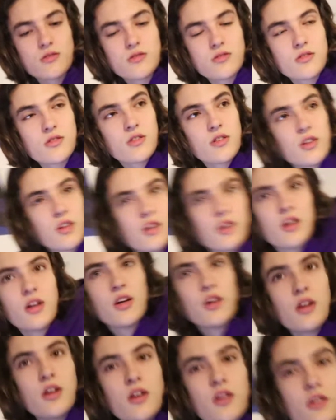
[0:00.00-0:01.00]
You gave him
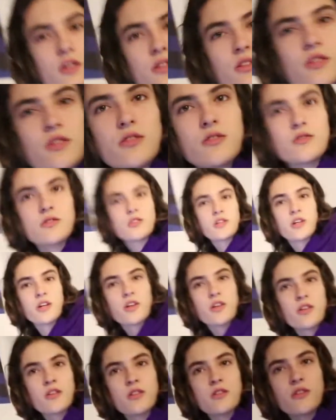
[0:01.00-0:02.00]
10 out of 10? For yeah.
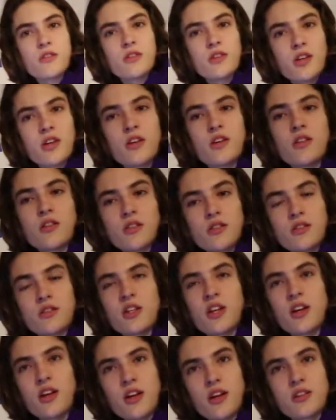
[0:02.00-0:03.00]
real? Yeah, 10
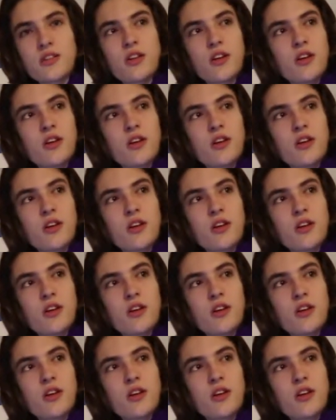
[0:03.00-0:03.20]
damn. out of